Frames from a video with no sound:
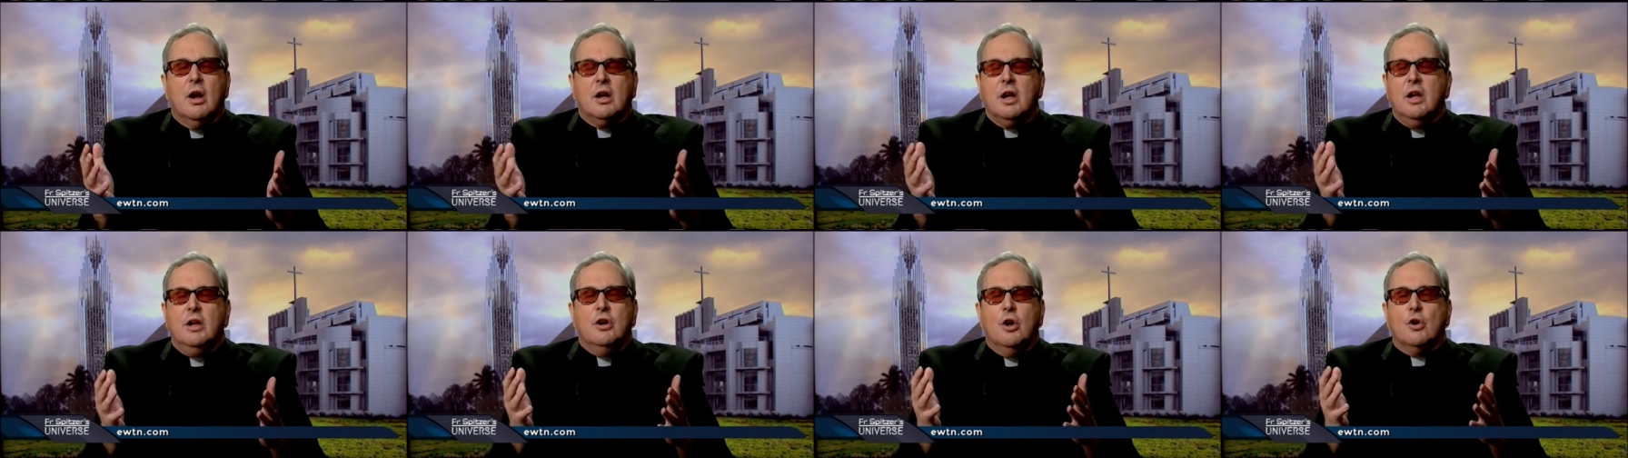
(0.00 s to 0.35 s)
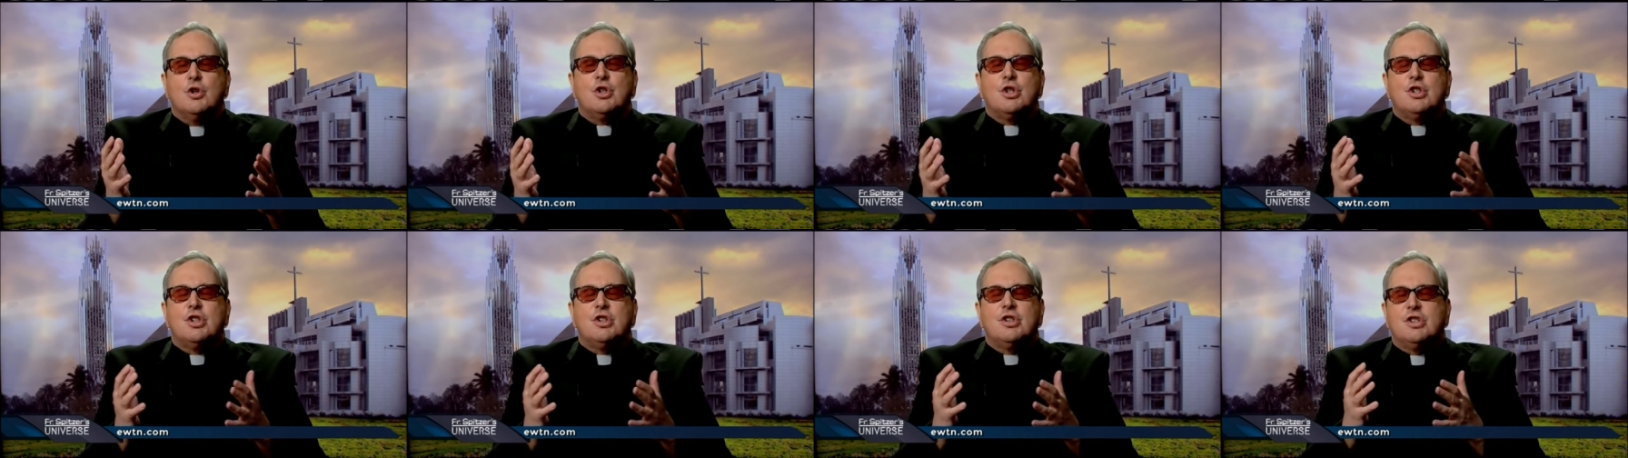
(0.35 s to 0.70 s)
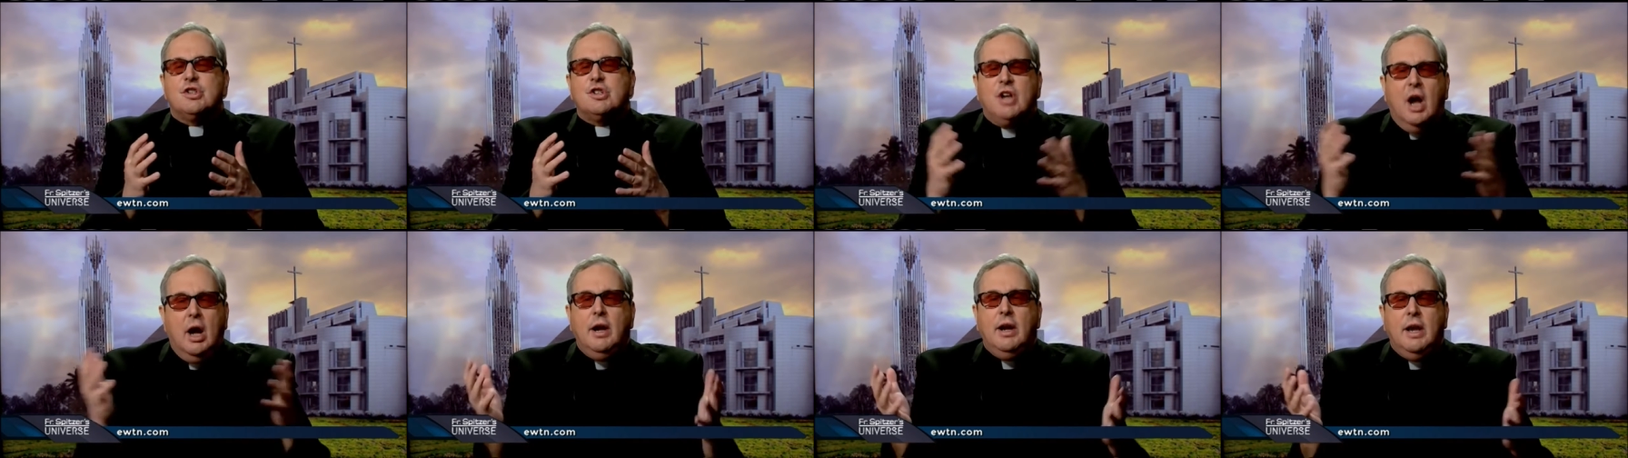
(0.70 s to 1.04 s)
you know,
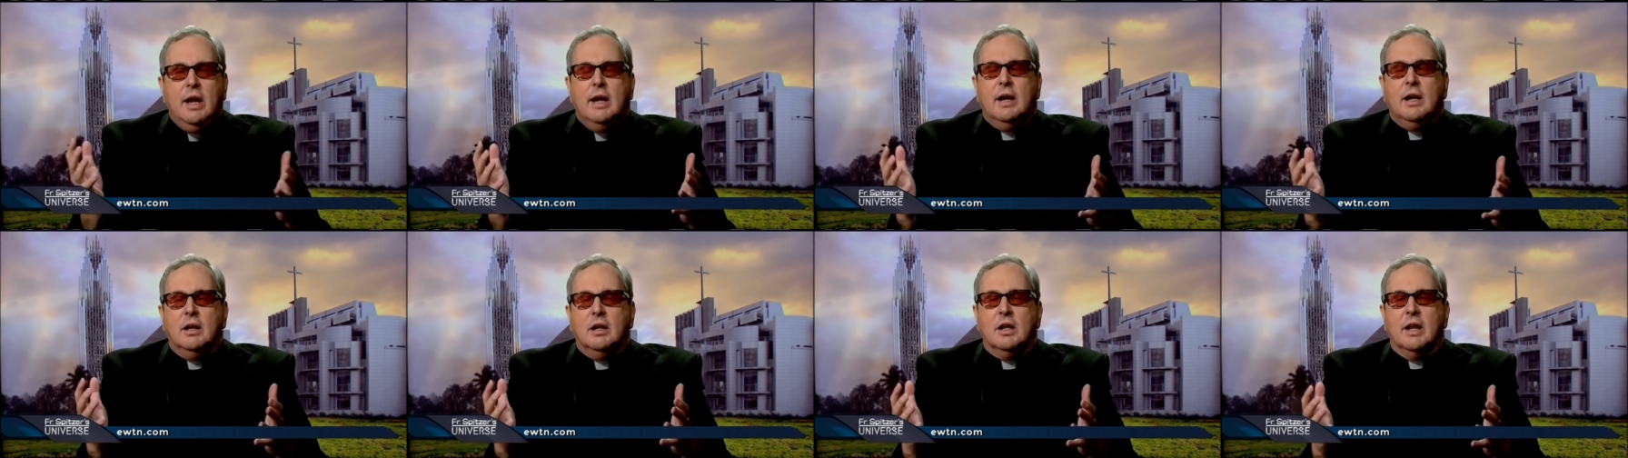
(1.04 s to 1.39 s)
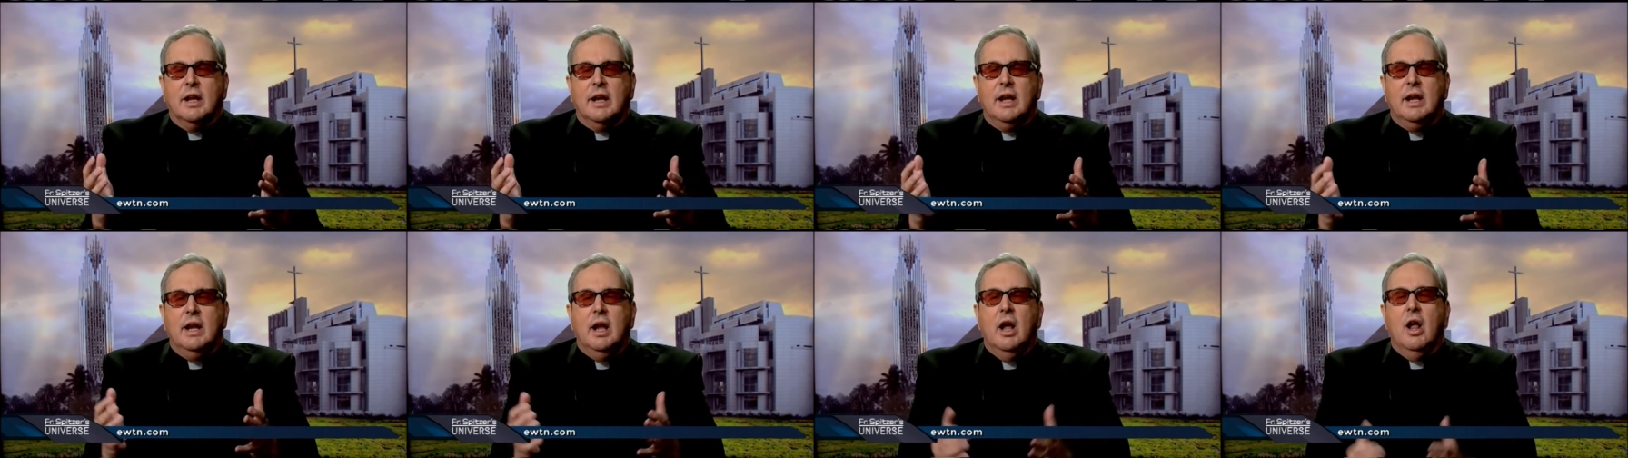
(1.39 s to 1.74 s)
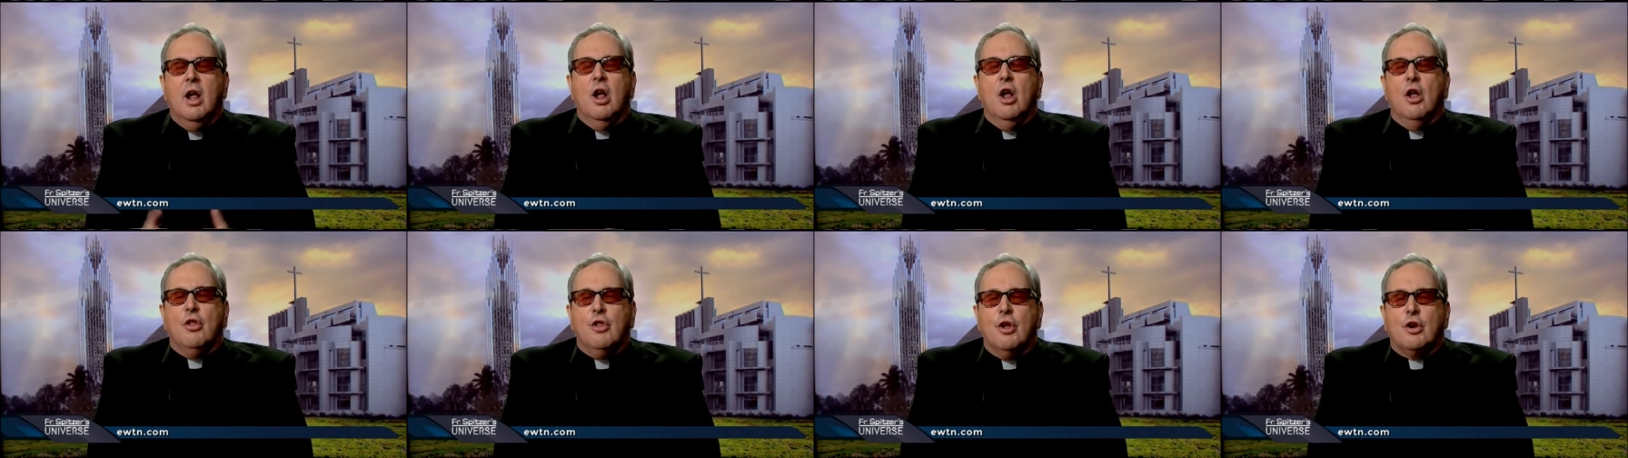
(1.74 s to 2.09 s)
stunningly,
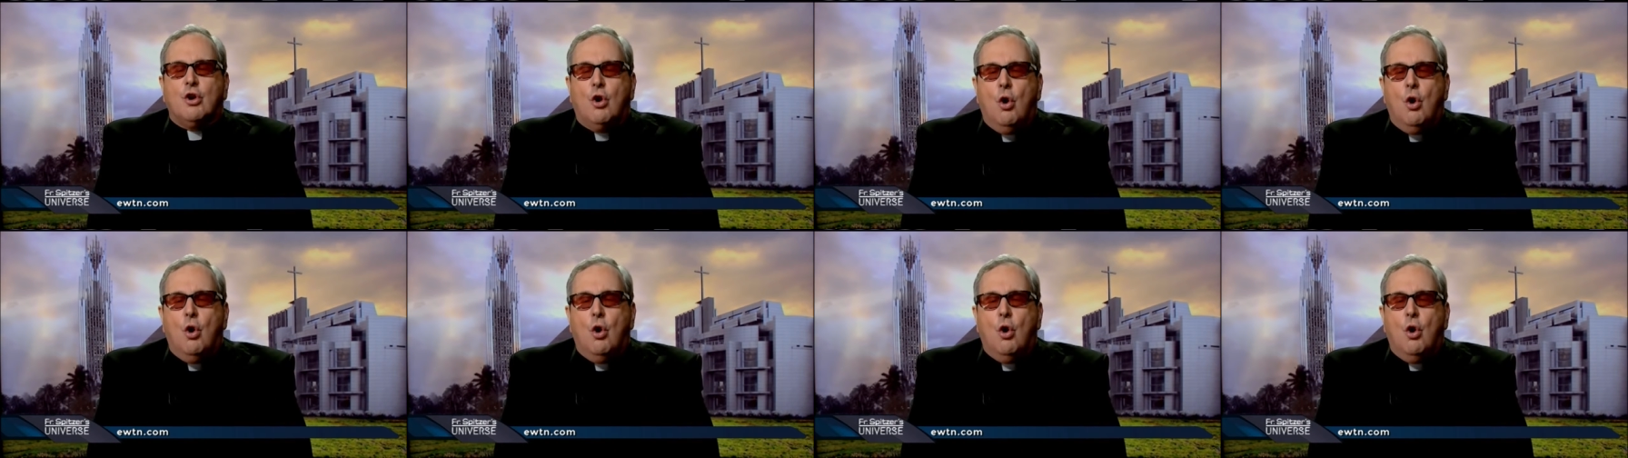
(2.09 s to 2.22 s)
the